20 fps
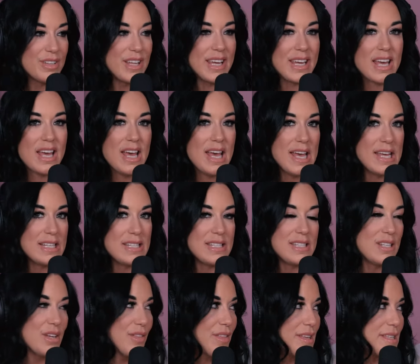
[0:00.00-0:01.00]
Like, it's
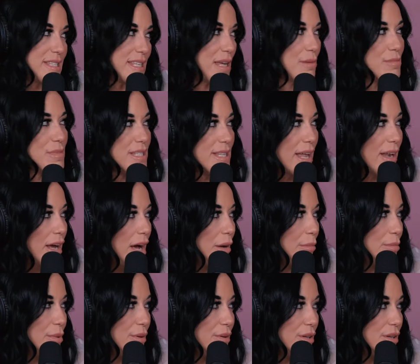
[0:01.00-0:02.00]
still the same
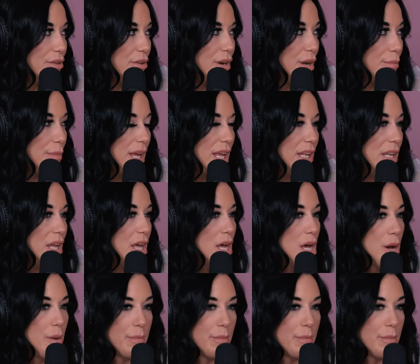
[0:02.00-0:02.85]
setup. You know what I mean?